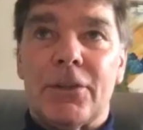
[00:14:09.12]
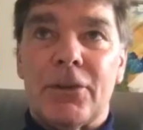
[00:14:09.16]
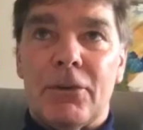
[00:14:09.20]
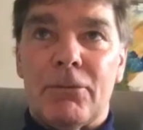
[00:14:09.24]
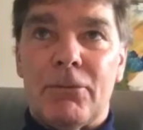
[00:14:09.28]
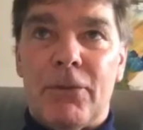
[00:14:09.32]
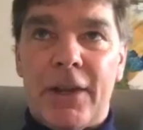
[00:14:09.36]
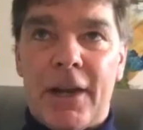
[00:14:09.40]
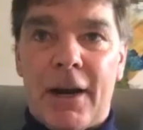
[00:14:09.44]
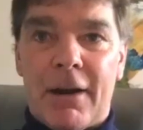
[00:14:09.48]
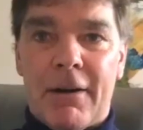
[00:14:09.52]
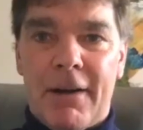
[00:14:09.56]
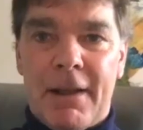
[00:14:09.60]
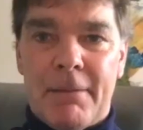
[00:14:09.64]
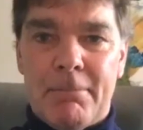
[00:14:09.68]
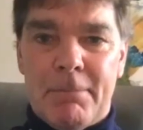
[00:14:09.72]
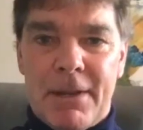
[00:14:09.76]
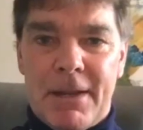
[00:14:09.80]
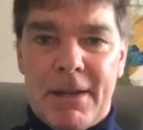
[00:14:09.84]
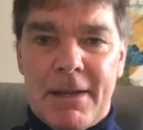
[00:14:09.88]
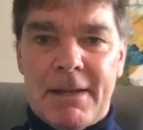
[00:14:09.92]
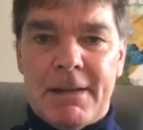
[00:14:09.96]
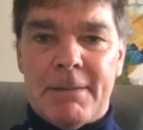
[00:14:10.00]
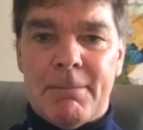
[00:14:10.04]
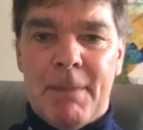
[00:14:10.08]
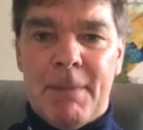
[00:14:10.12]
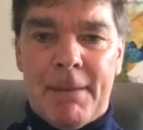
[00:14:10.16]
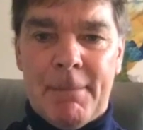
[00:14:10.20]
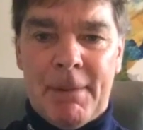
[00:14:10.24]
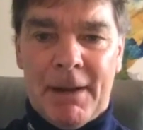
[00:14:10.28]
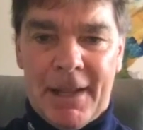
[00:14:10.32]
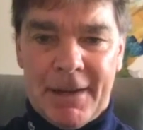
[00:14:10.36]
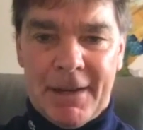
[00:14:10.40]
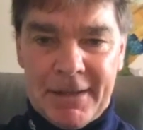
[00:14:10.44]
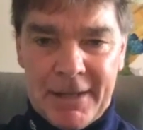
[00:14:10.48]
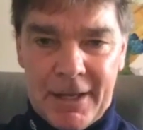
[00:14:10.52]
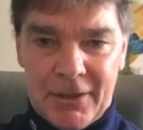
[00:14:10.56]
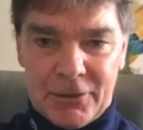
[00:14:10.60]
VRMB, Matt
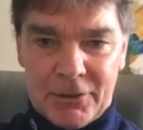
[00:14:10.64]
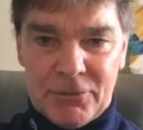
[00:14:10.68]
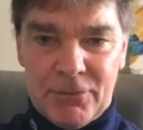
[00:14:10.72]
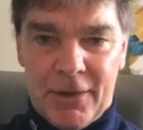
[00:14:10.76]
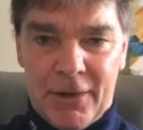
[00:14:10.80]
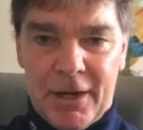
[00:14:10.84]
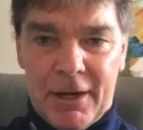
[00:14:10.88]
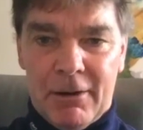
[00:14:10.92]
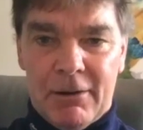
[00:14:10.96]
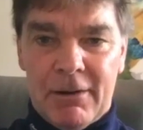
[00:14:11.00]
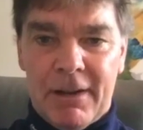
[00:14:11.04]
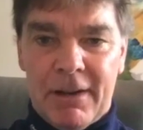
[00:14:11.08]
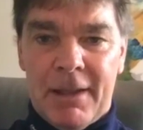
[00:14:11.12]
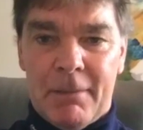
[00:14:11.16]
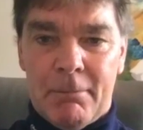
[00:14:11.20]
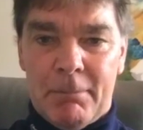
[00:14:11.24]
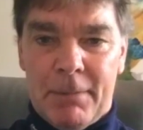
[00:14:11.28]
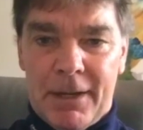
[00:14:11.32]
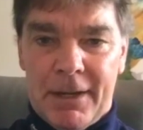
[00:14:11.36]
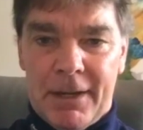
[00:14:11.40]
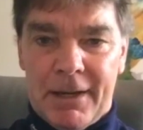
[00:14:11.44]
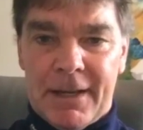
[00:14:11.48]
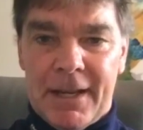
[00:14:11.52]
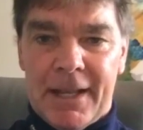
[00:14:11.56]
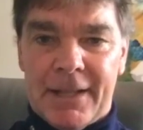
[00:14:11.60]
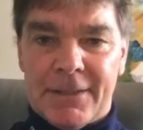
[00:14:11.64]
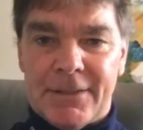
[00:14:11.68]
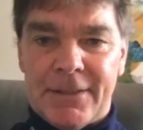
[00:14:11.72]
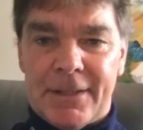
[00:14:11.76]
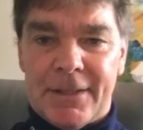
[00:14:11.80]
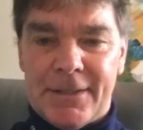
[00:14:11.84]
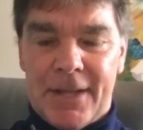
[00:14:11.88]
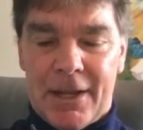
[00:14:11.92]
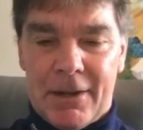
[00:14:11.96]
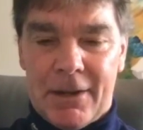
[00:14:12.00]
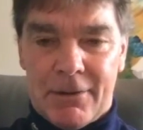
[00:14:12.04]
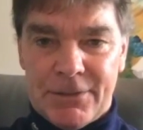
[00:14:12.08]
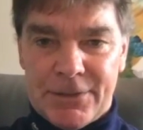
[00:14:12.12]
Landau's VRMB. It's
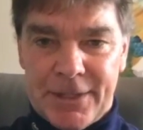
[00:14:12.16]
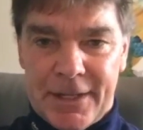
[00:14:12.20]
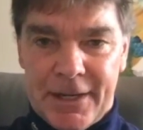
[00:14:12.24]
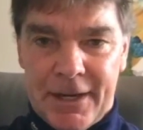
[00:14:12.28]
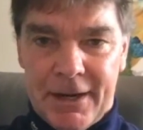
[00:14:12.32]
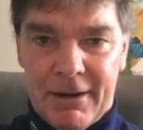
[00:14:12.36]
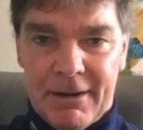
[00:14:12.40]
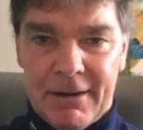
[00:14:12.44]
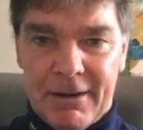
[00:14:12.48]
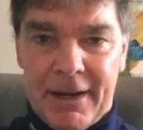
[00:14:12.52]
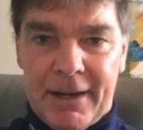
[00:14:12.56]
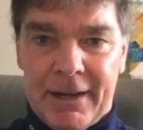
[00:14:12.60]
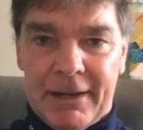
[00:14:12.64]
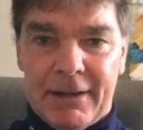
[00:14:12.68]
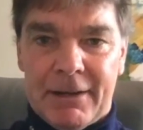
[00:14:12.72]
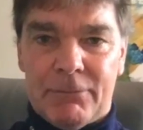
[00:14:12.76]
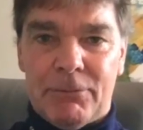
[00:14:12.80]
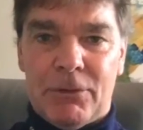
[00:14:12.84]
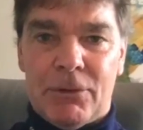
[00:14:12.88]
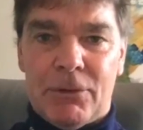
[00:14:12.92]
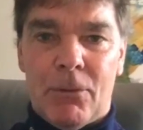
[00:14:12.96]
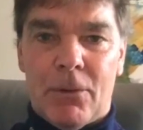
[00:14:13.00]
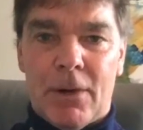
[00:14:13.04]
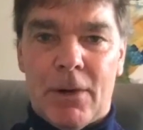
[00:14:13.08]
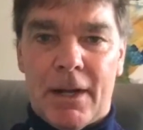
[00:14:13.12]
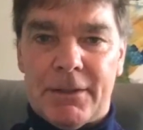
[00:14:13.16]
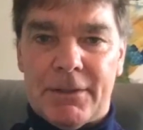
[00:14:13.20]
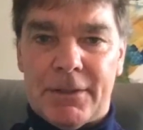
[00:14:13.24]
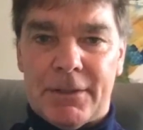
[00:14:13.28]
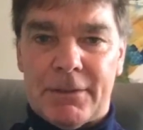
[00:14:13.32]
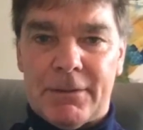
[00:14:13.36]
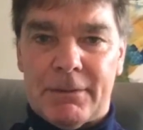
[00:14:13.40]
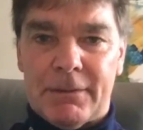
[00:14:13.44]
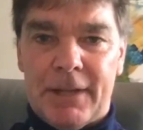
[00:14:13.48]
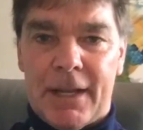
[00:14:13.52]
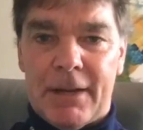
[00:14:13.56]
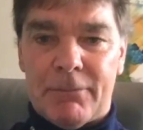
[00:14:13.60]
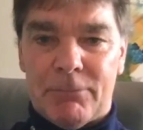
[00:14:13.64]
housed there. And if you
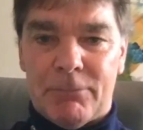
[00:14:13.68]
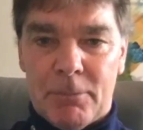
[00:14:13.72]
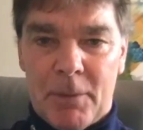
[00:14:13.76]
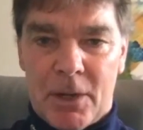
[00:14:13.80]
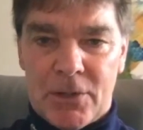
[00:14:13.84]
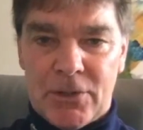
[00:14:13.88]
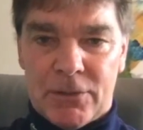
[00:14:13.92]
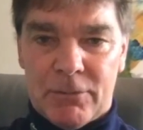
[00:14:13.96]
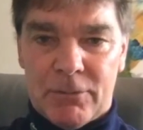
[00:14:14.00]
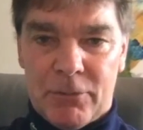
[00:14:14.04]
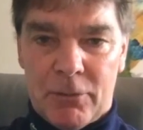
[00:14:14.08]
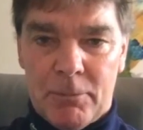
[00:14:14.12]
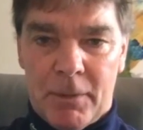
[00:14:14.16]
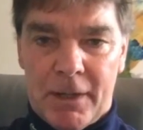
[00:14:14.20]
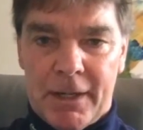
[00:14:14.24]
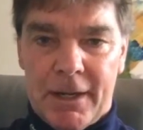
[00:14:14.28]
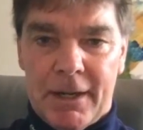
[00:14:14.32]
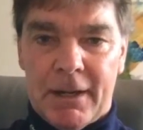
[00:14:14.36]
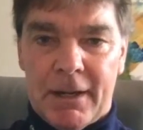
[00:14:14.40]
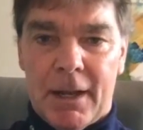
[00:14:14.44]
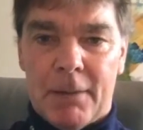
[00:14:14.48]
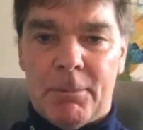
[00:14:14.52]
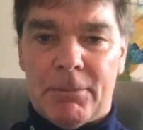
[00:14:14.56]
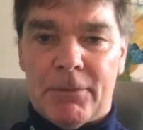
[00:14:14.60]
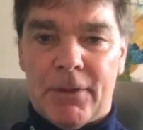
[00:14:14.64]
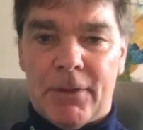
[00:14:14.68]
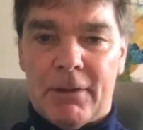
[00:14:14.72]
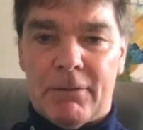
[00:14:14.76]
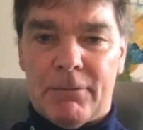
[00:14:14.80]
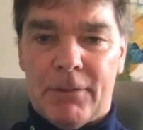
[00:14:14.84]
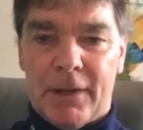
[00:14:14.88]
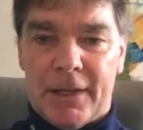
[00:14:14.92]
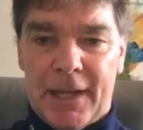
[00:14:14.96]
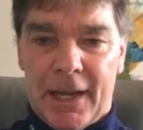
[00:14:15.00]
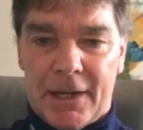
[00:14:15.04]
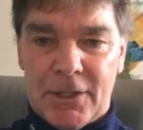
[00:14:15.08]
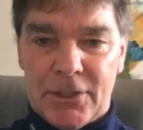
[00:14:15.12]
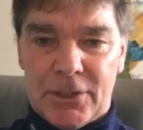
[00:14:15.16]
want information from me, I'm the
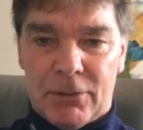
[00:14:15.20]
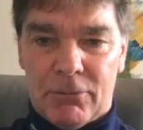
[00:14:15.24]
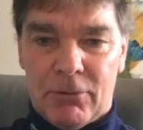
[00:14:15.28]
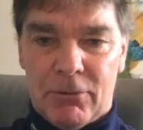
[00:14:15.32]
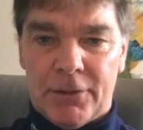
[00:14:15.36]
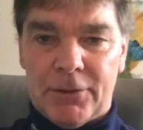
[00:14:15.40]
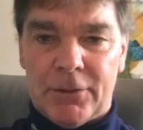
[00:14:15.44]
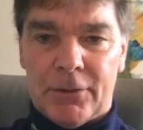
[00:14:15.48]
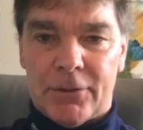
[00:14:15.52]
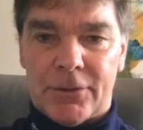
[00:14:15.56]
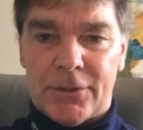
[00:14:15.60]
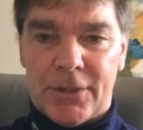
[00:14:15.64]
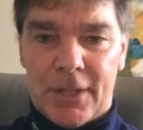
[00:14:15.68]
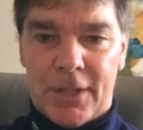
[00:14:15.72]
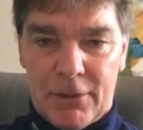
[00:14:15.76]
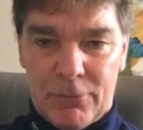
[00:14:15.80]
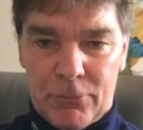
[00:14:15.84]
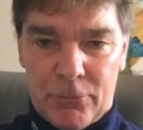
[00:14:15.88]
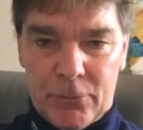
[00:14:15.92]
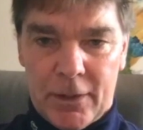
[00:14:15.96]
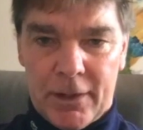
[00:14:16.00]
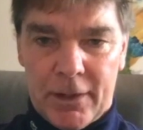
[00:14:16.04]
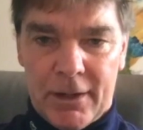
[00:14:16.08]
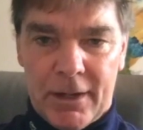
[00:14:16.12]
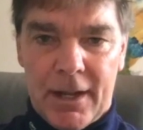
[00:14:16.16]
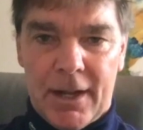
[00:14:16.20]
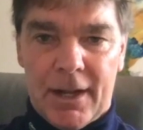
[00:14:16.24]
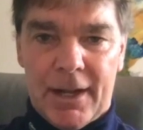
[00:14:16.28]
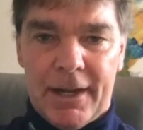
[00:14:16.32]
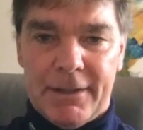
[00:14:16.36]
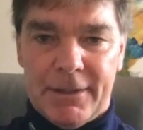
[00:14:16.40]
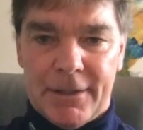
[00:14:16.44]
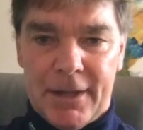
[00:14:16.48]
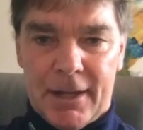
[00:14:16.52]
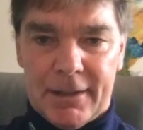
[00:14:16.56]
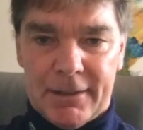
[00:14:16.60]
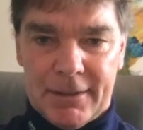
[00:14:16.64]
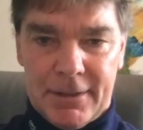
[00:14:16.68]

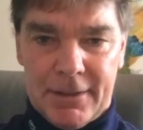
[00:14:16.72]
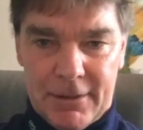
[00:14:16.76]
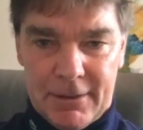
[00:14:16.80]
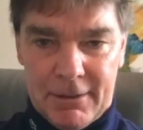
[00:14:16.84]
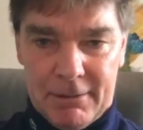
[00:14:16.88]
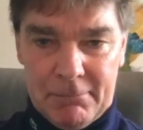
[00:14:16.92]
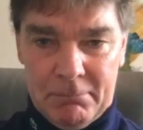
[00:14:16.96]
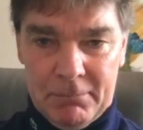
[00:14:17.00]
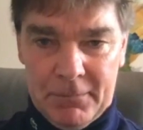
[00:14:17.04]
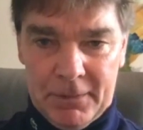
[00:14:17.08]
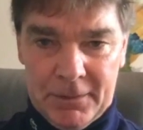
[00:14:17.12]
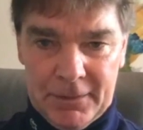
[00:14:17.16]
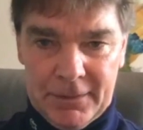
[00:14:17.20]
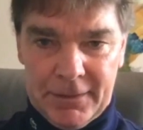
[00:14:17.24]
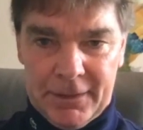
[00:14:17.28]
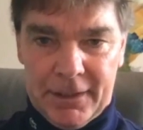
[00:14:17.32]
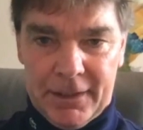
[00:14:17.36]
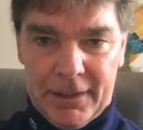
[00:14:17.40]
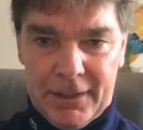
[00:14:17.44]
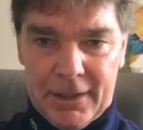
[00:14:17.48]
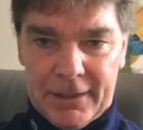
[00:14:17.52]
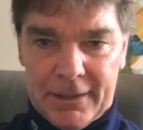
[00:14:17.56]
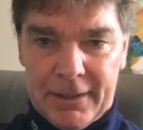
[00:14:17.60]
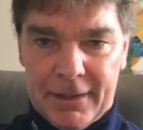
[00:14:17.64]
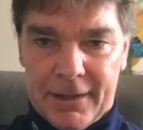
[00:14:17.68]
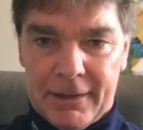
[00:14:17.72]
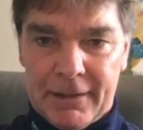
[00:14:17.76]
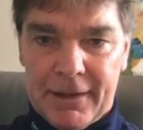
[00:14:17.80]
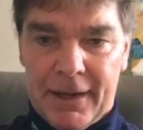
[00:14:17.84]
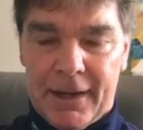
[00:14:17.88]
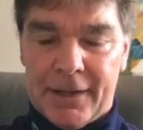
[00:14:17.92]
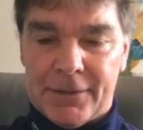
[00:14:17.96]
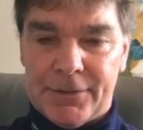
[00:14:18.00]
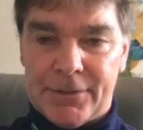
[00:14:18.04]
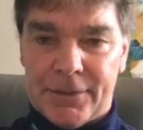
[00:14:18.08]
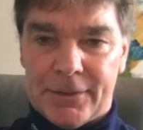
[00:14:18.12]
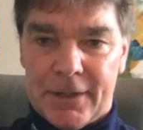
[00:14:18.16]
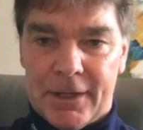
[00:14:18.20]
vacationrentalsoftwareguy.com. I can
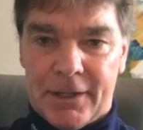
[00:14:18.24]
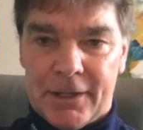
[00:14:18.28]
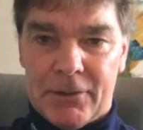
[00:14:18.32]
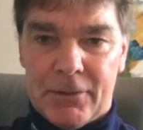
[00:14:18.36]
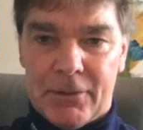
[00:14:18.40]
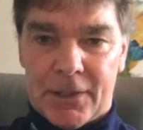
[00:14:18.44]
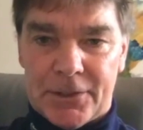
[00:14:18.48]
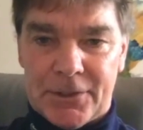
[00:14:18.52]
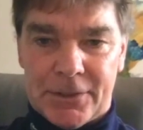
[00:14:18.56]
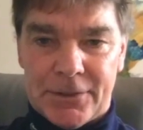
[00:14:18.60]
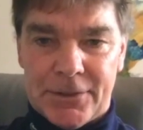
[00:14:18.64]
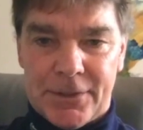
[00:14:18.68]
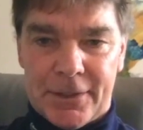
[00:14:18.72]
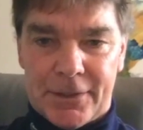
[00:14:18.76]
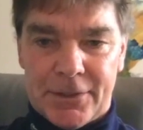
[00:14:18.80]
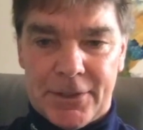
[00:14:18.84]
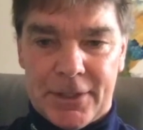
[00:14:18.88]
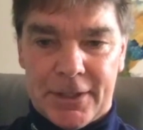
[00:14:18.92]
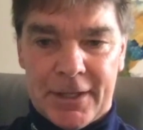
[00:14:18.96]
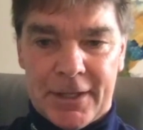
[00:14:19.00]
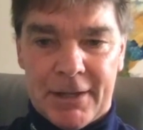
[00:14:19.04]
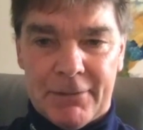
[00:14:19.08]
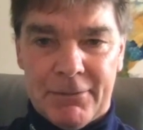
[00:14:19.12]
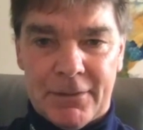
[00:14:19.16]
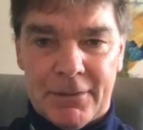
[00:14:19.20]
answer any questions that you have.